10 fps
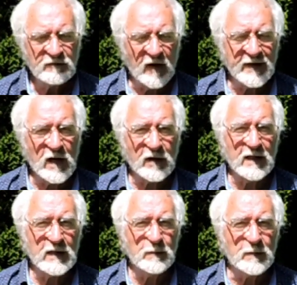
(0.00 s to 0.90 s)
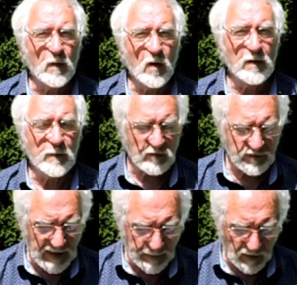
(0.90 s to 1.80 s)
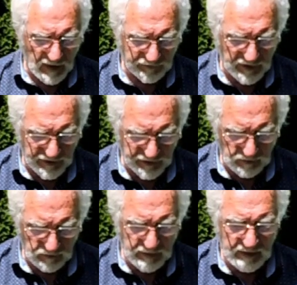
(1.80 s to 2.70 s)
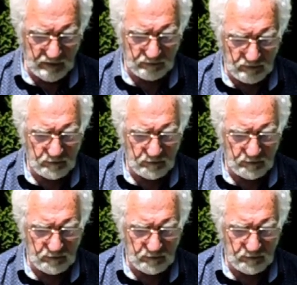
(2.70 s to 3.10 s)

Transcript: find out a little bit more about stabilization, we